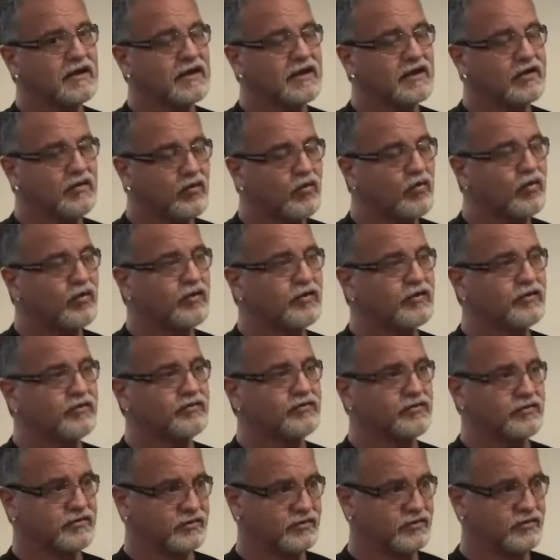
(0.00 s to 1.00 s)
in
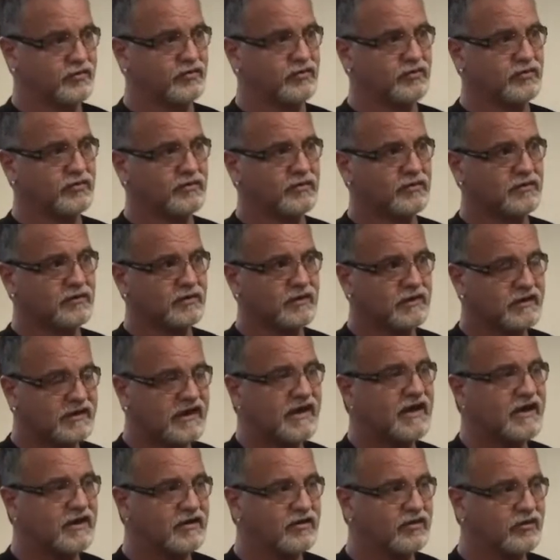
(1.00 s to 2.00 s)
order to
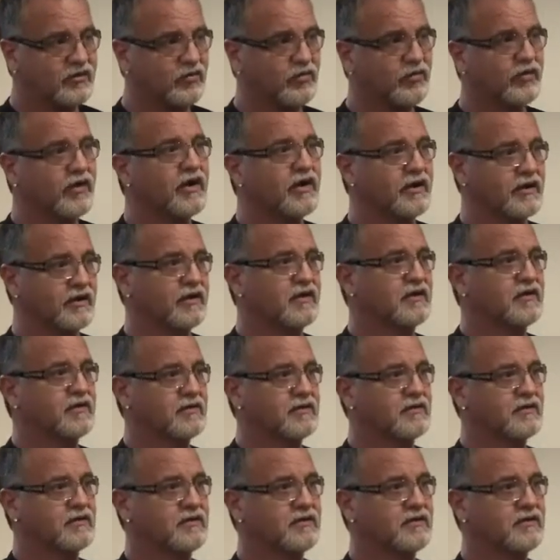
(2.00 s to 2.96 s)
get you ready,